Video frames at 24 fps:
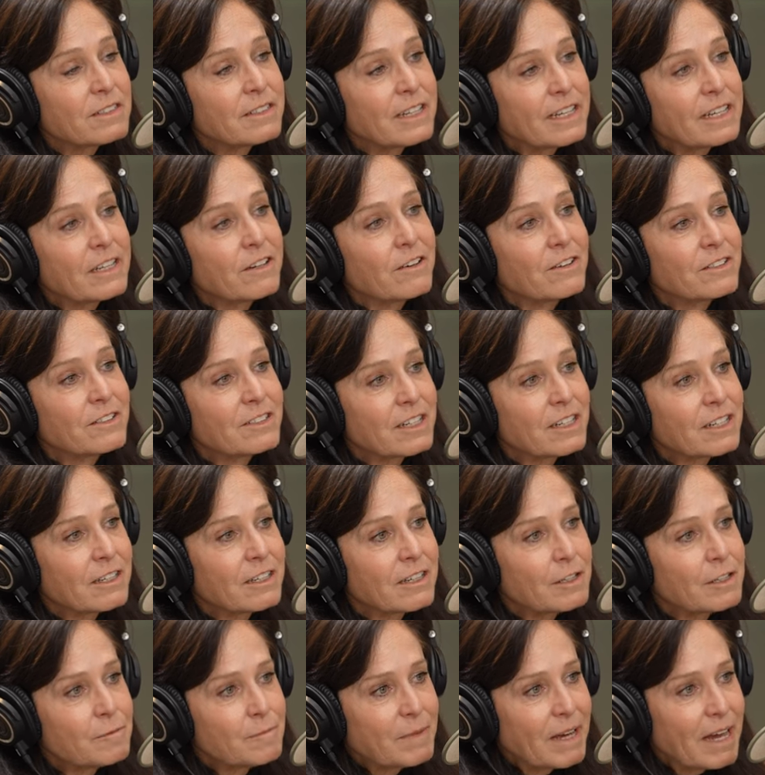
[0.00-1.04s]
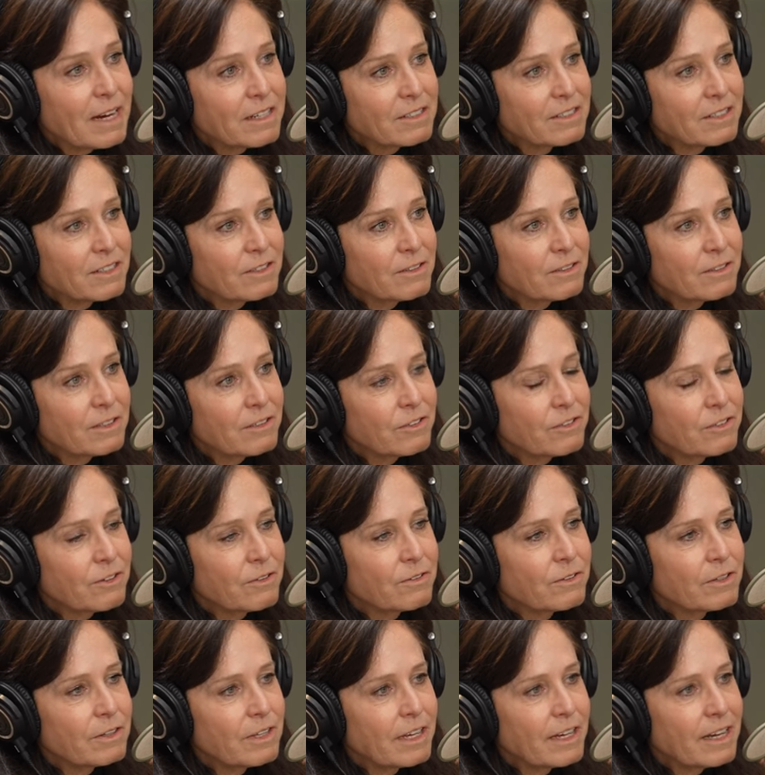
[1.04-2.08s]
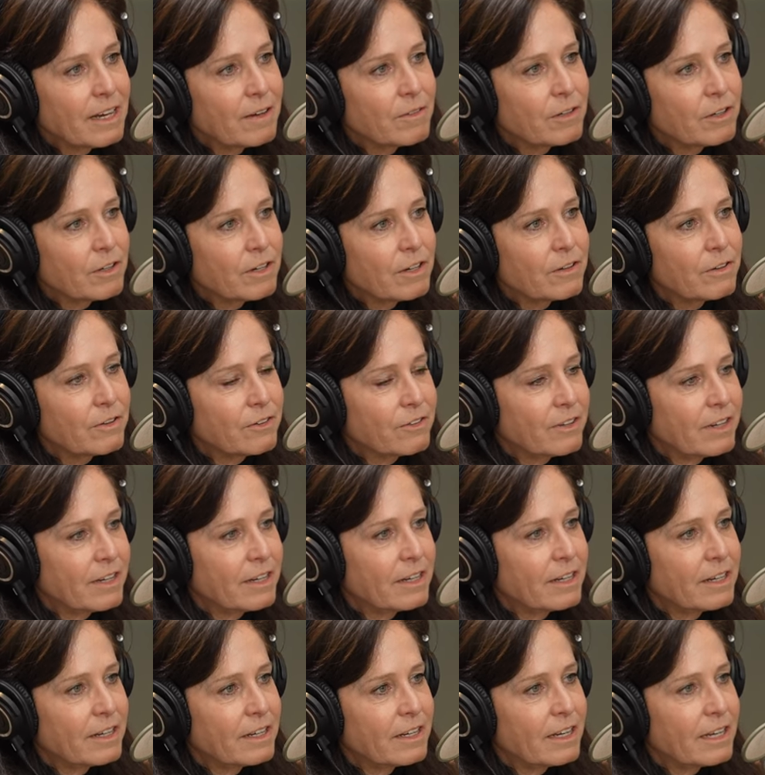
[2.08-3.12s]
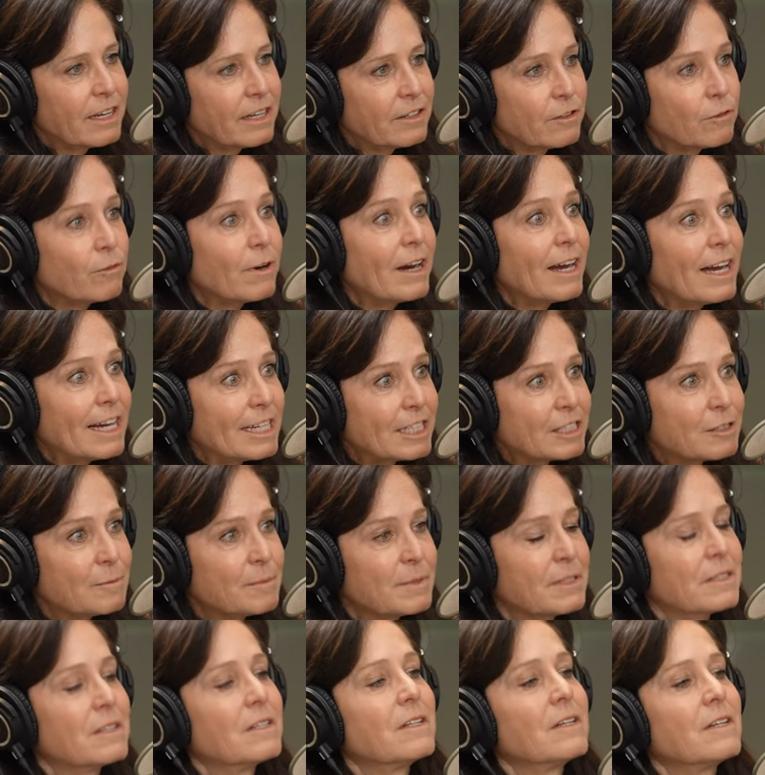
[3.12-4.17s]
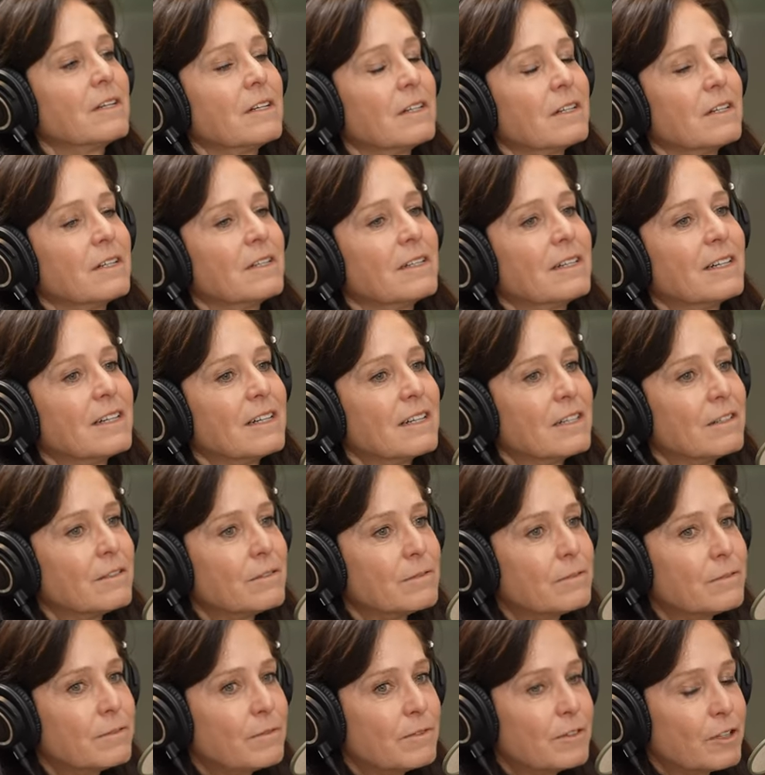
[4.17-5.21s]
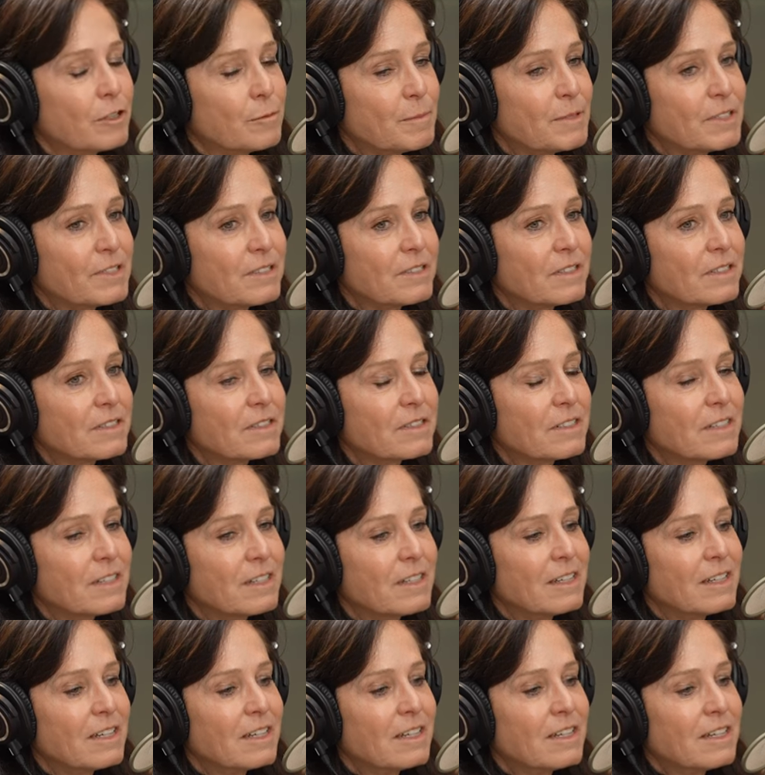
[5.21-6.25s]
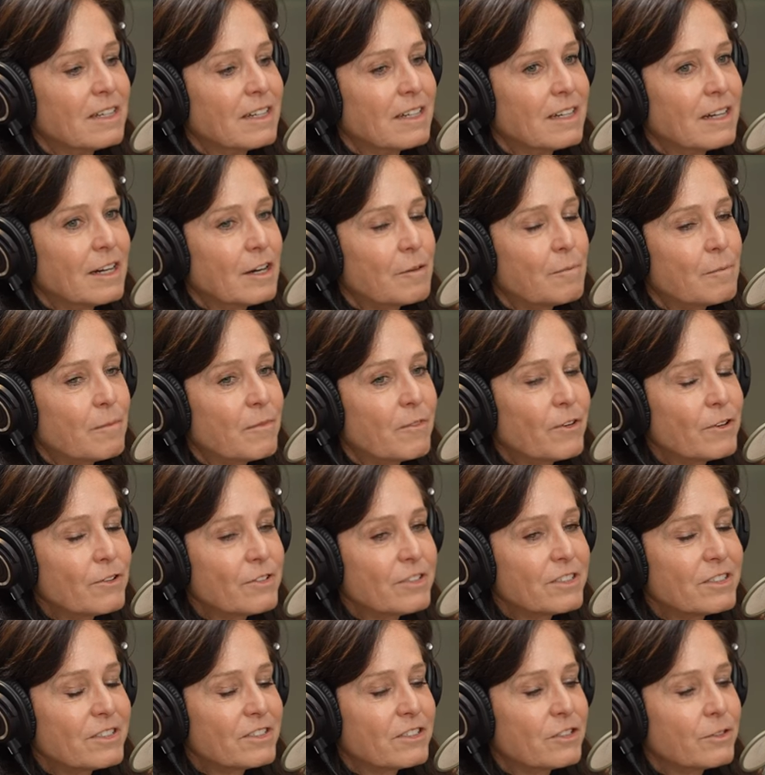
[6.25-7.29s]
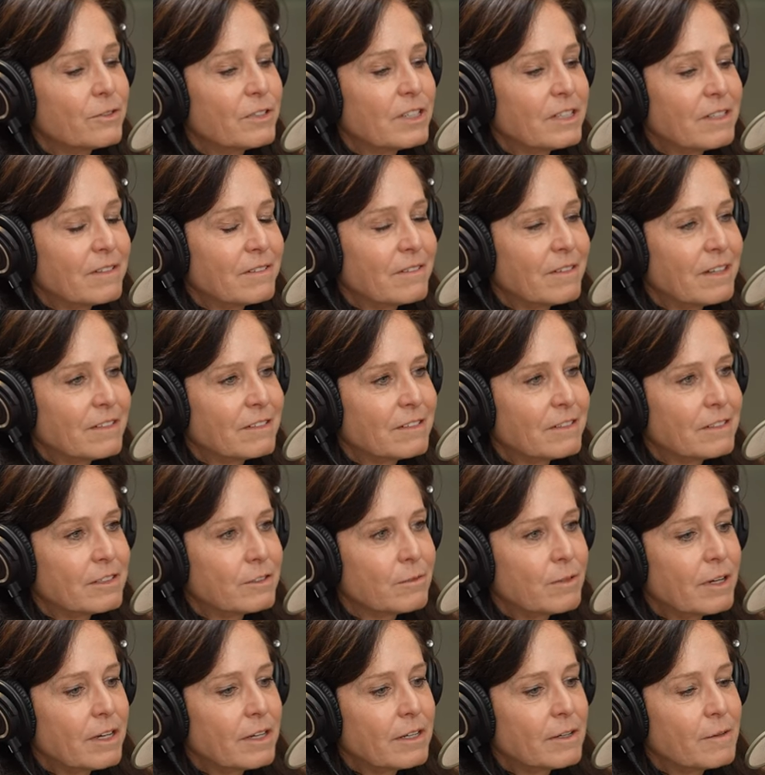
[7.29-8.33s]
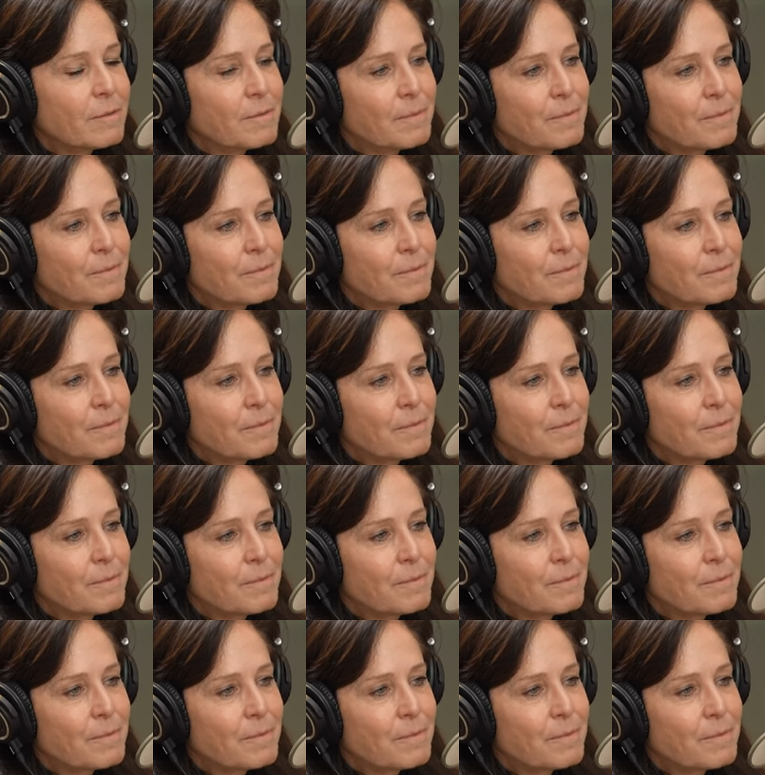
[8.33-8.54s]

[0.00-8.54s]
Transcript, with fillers: that they can articulate back to you that show that they have a good understanding and grasp mm -hmm. of their business? um, versus do it Lesley's way.